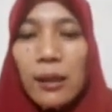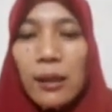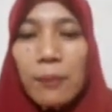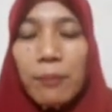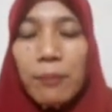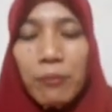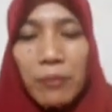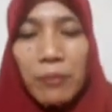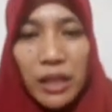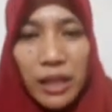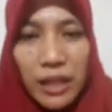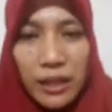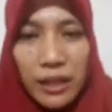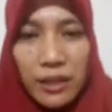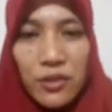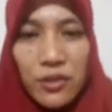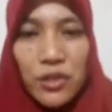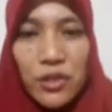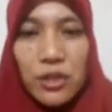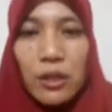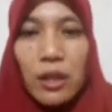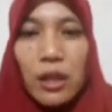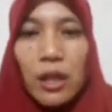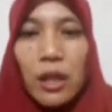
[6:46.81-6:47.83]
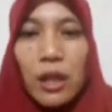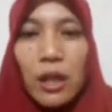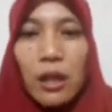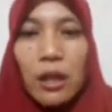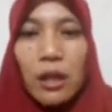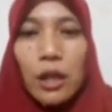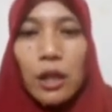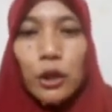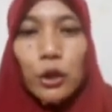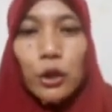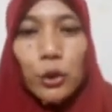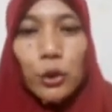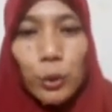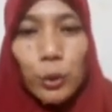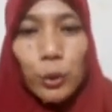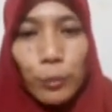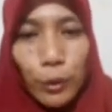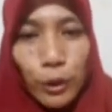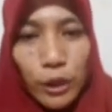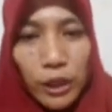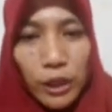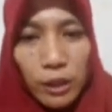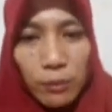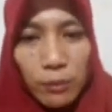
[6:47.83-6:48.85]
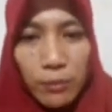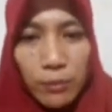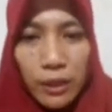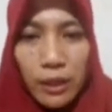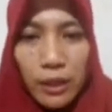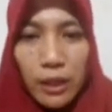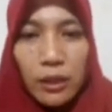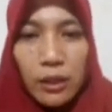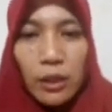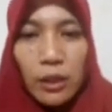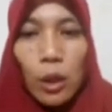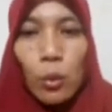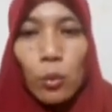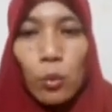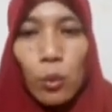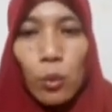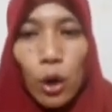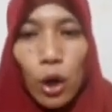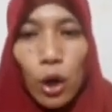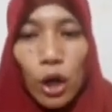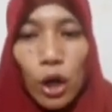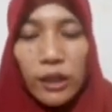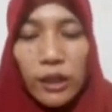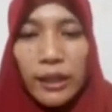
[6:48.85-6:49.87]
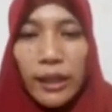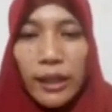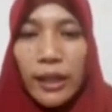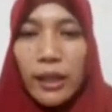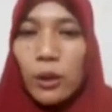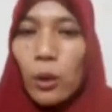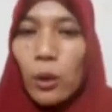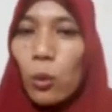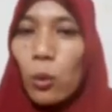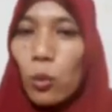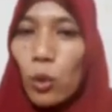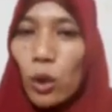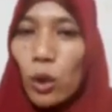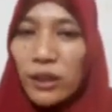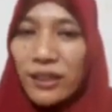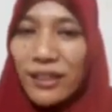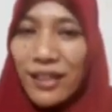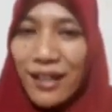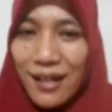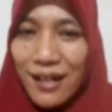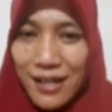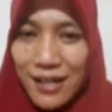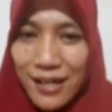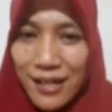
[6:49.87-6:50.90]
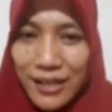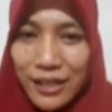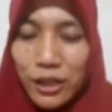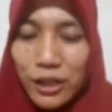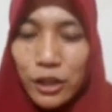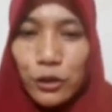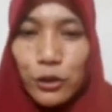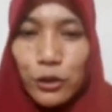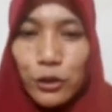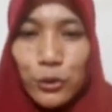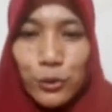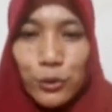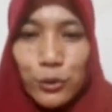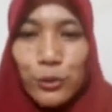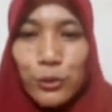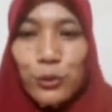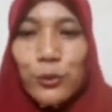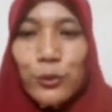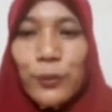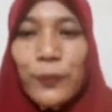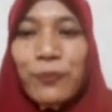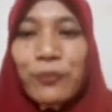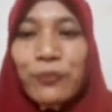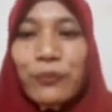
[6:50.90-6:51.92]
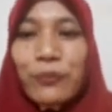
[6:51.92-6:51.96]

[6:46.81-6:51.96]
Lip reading: means to prohibit what and what kind do.